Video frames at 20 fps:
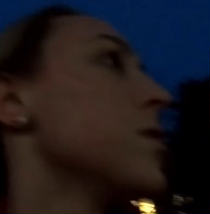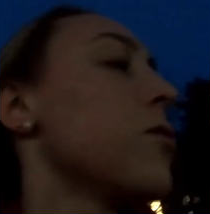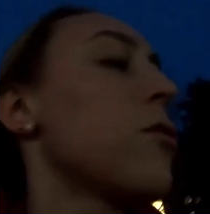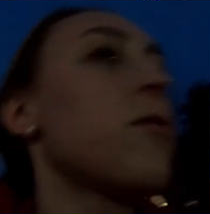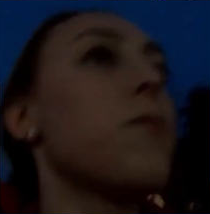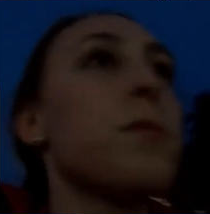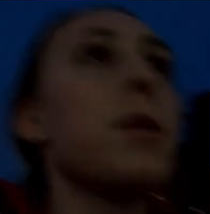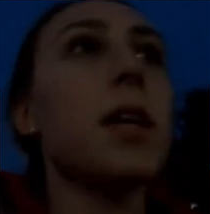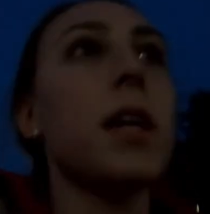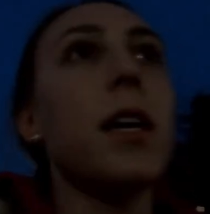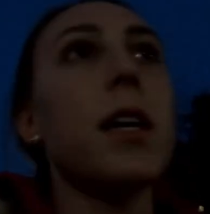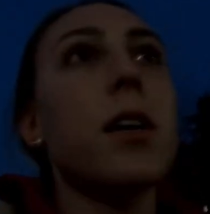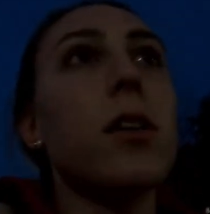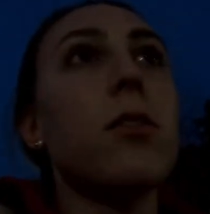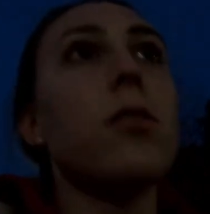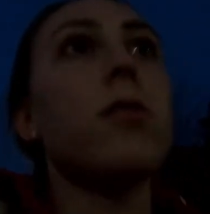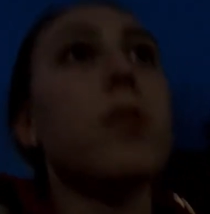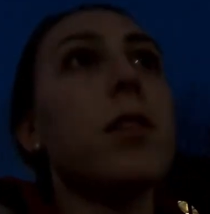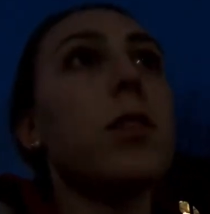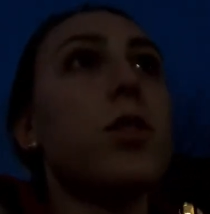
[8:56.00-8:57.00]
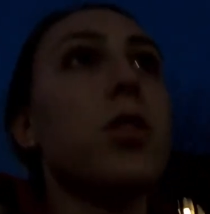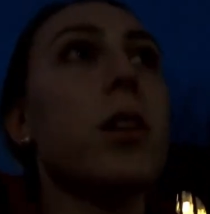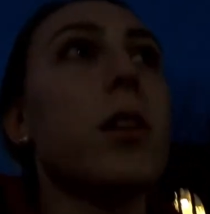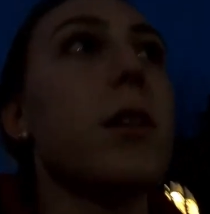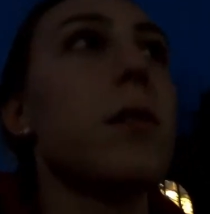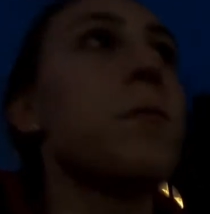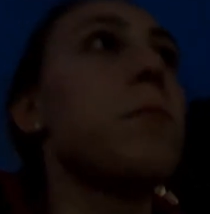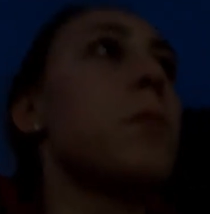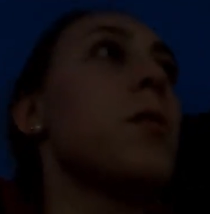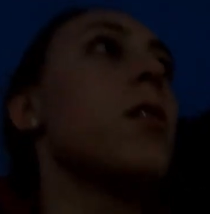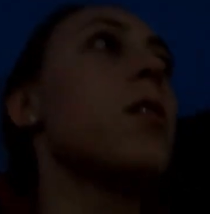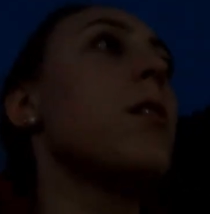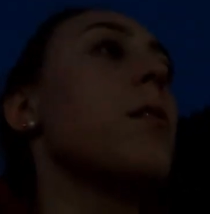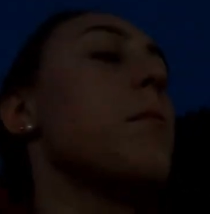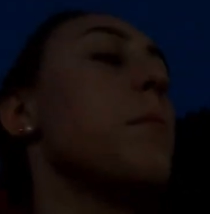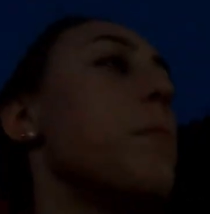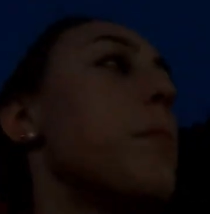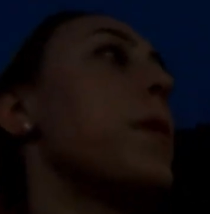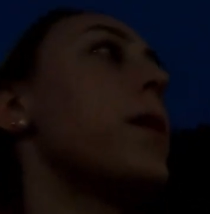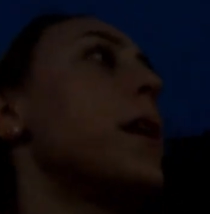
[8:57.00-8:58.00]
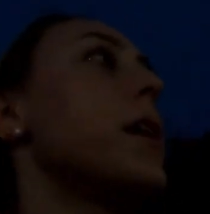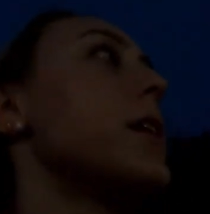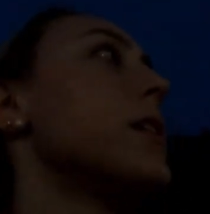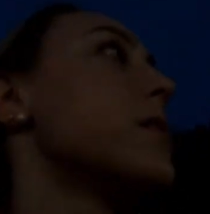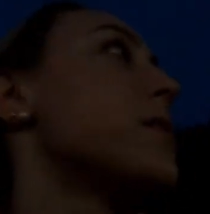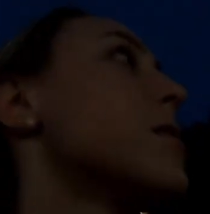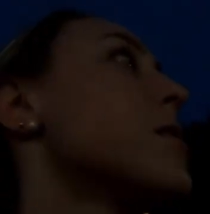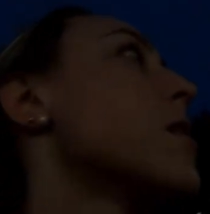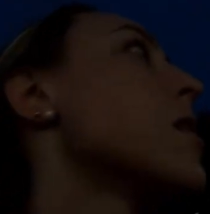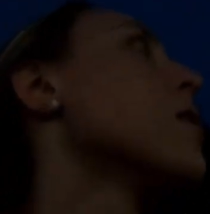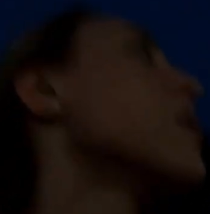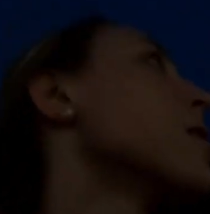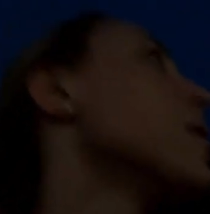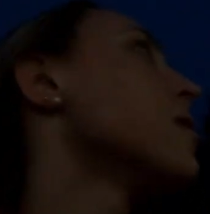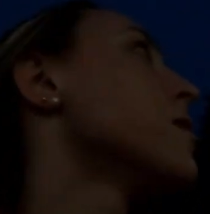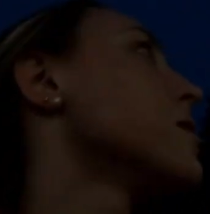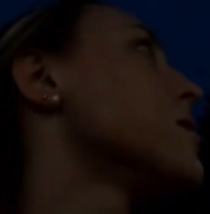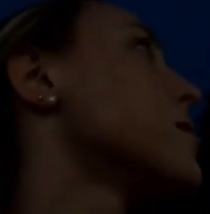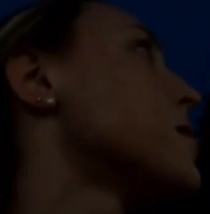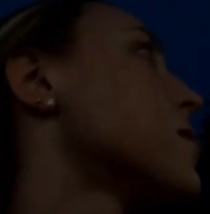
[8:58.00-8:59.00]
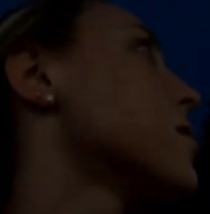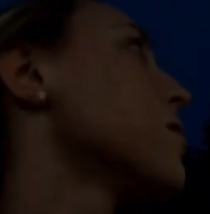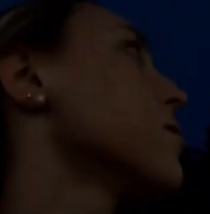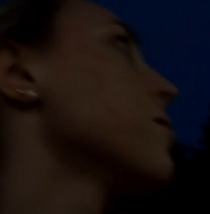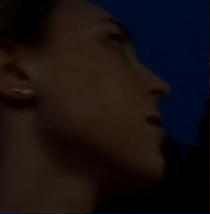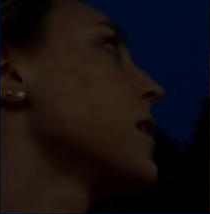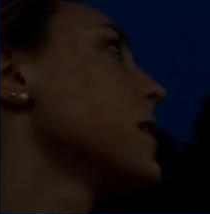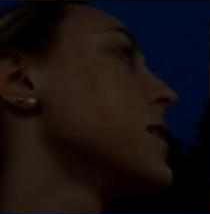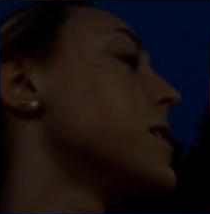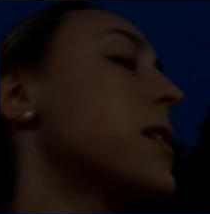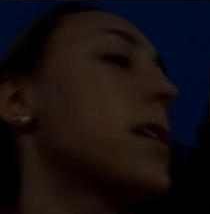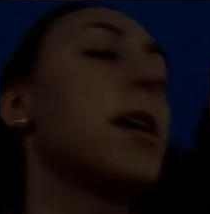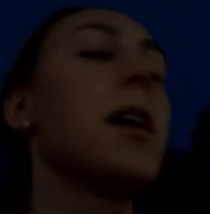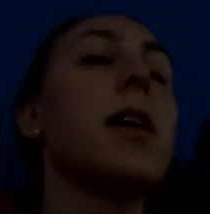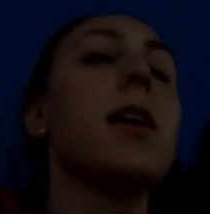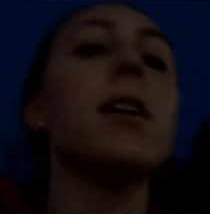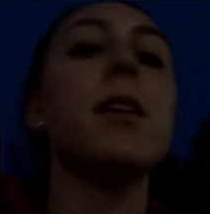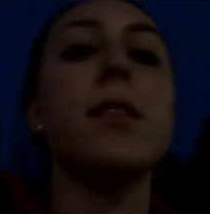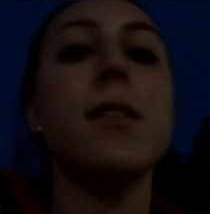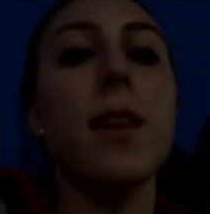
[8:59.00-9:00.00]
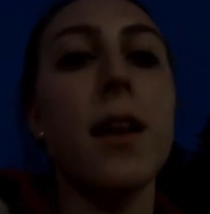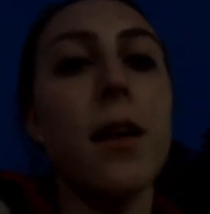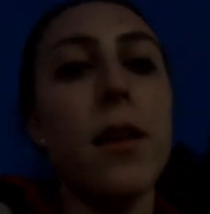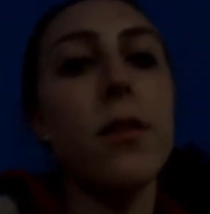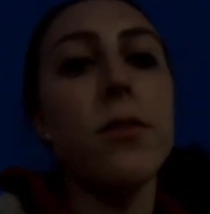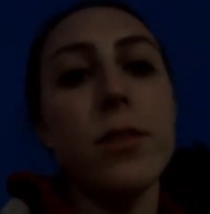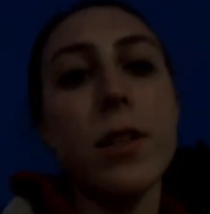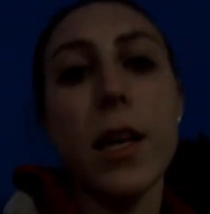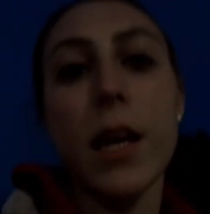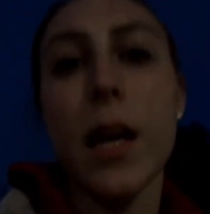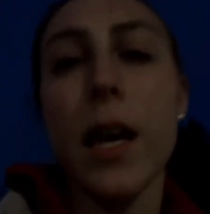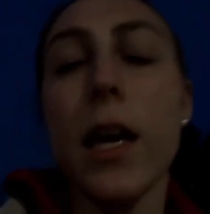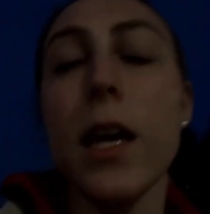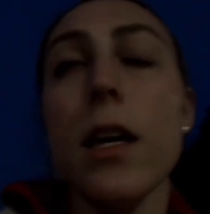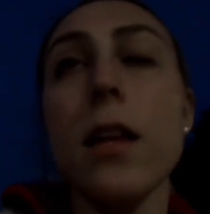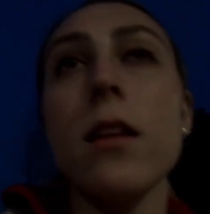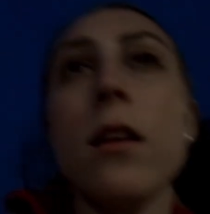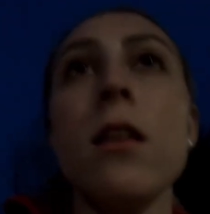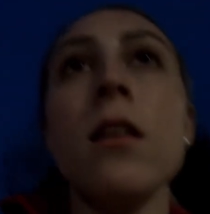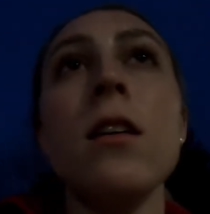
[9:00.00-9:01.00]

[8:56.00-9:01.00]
Normally I go to the gym, but it's too late tonight because they close at 8